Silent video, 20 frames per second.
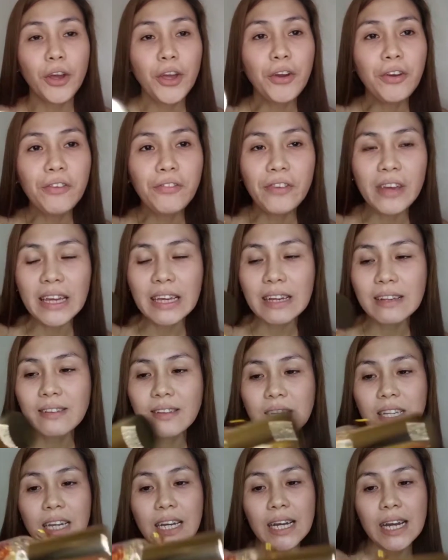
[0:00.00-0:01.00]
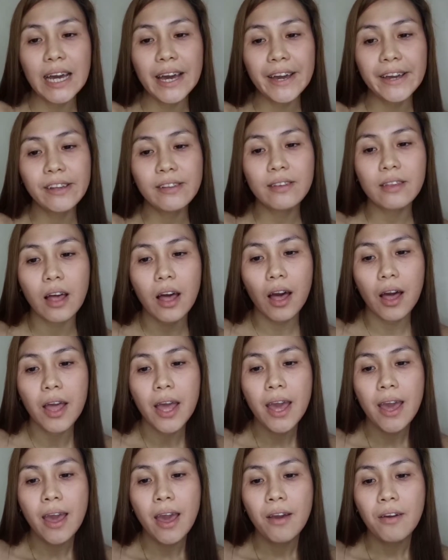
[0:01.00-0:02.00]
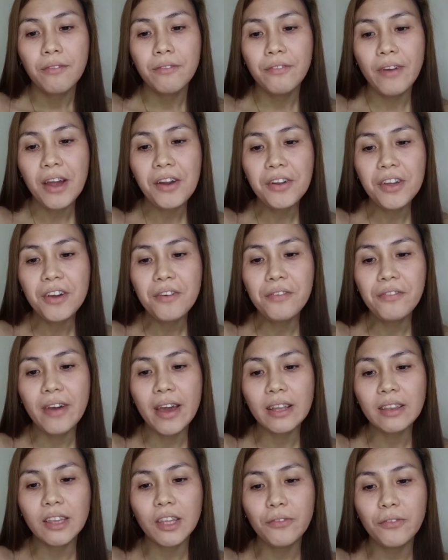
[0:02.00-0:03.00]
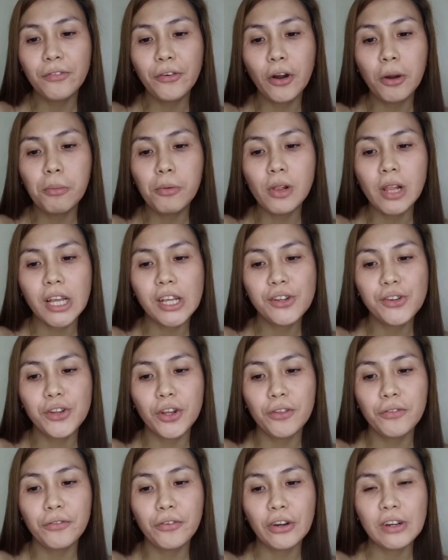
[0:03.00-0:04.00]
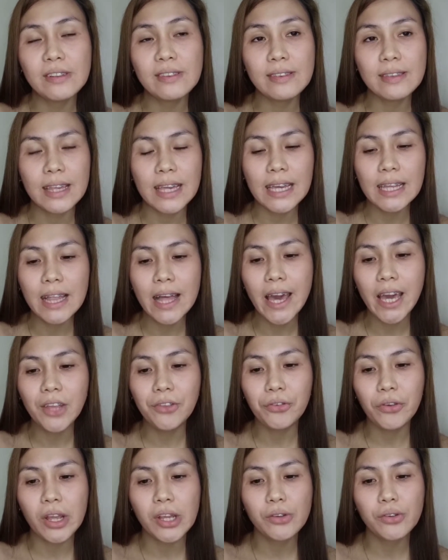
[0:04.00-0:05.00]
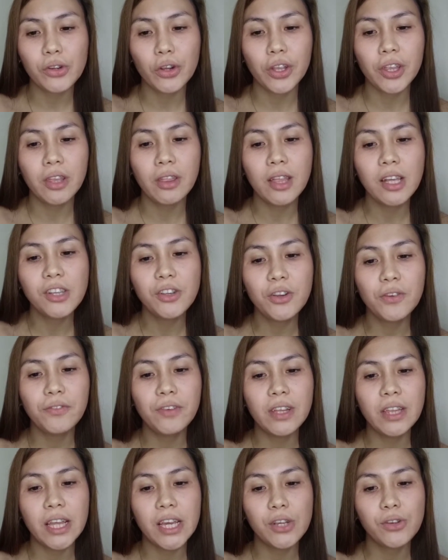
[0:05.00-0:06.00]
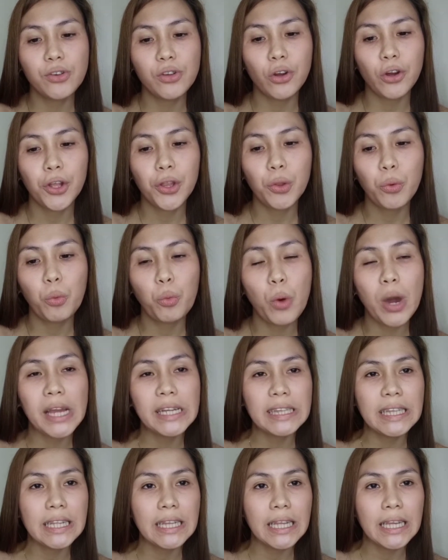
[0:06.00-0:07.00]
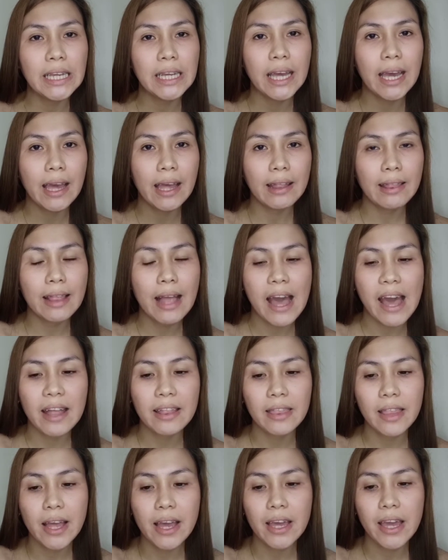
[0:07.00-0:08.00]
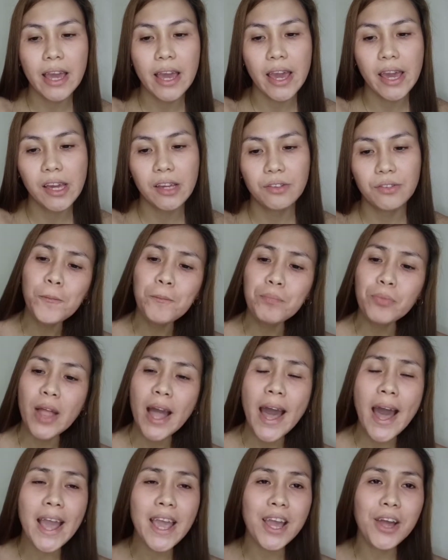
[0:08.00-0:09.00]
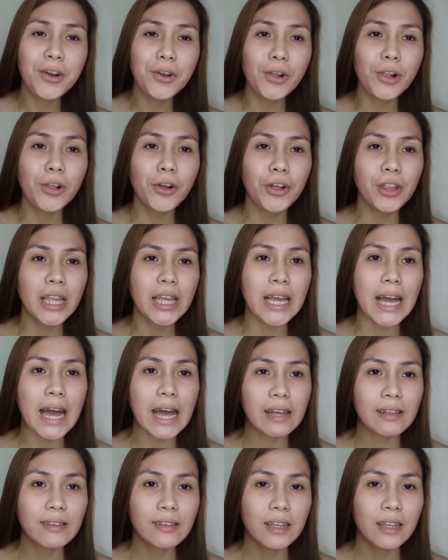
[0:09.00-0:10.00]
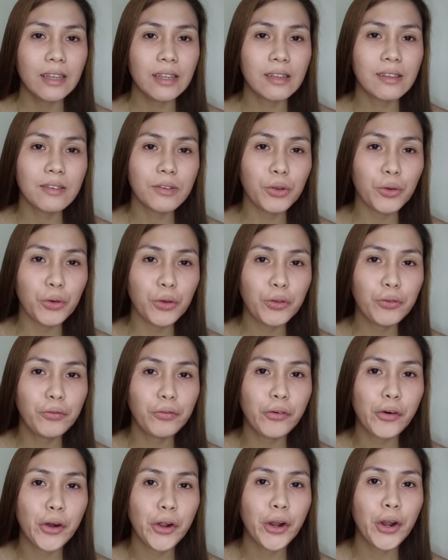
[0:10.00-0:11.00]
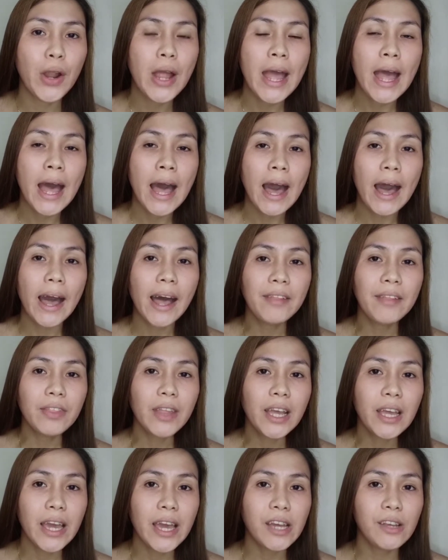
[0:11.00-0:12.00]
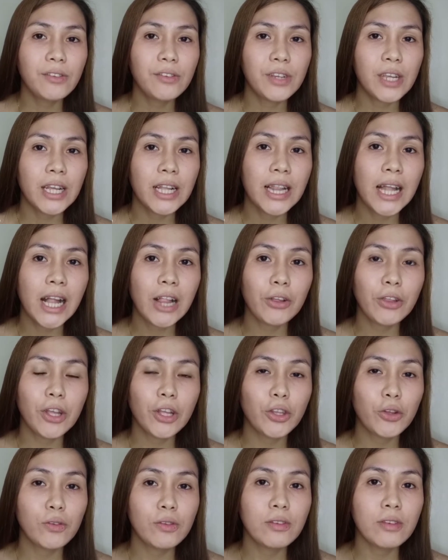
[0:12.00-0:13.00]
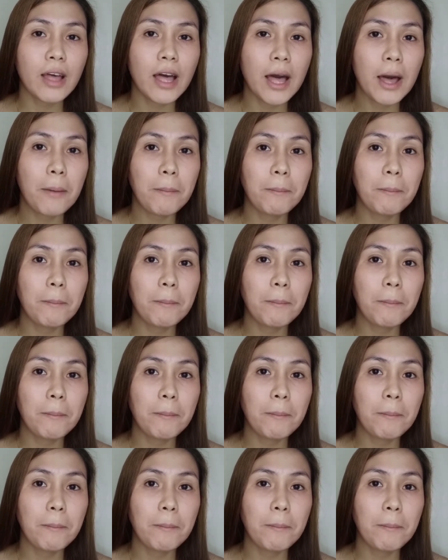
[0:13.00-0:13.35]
So, yung efficacy niya guys, very effective formulation for skin hydration, rejuvenation, whitening, and anti-aging. Hyaluronic acid is good for anti-aging, lalo na dun sa